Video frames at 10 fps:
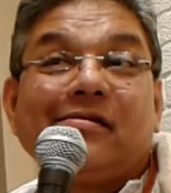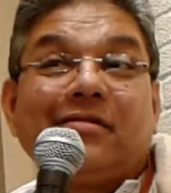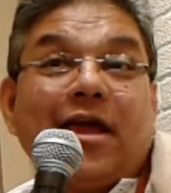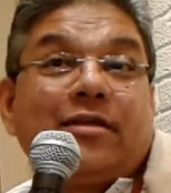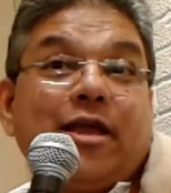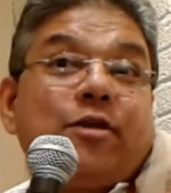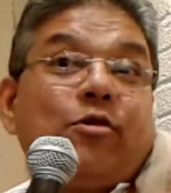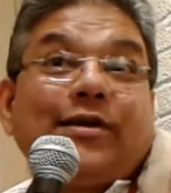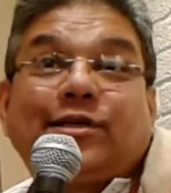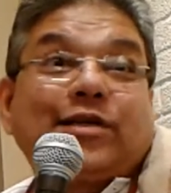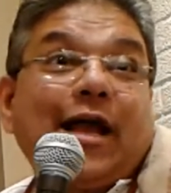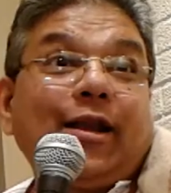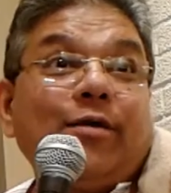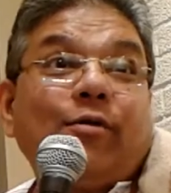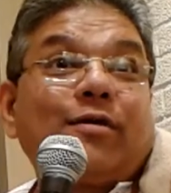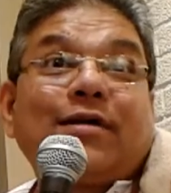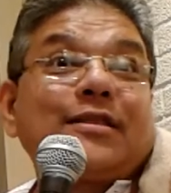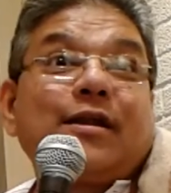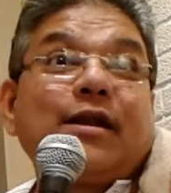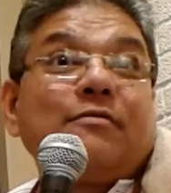They know exactly what
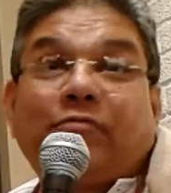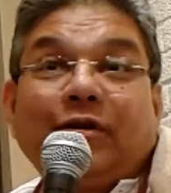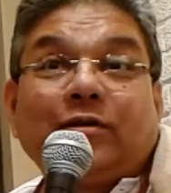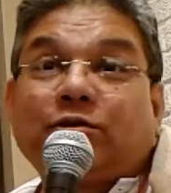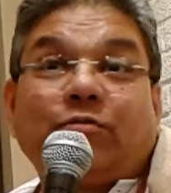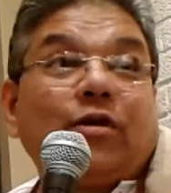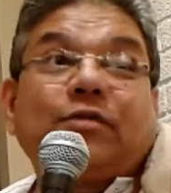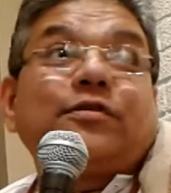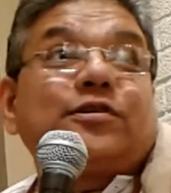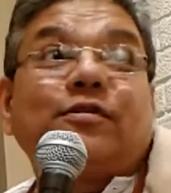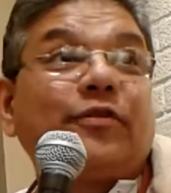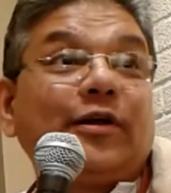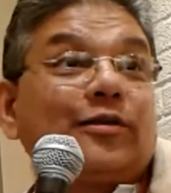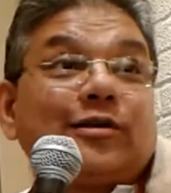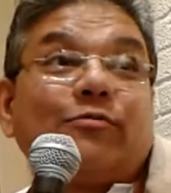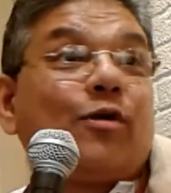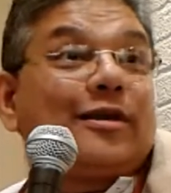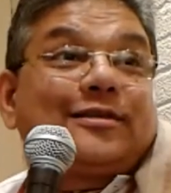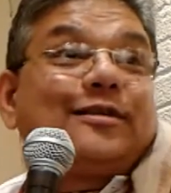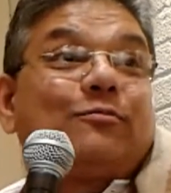Radharani feels or what Krishna feels and
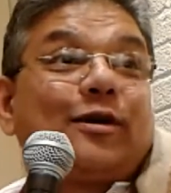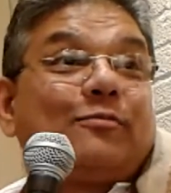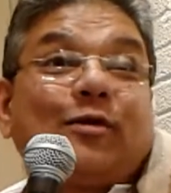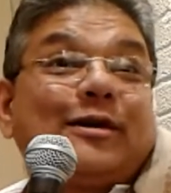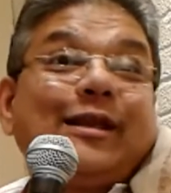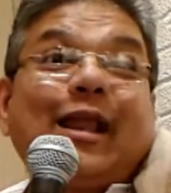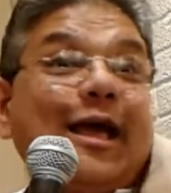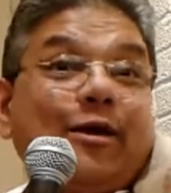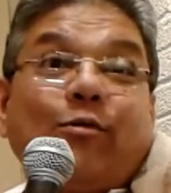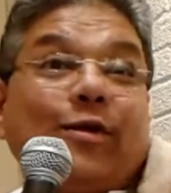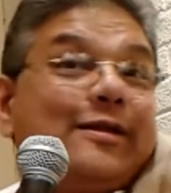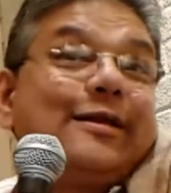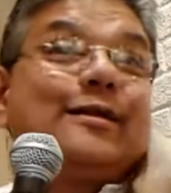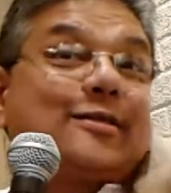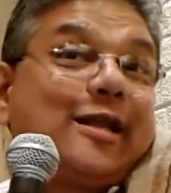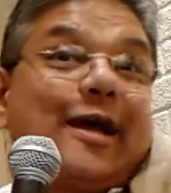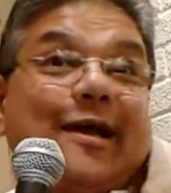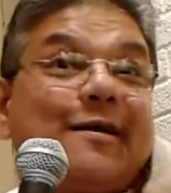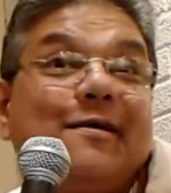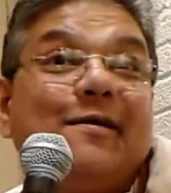what they like or what they dislike.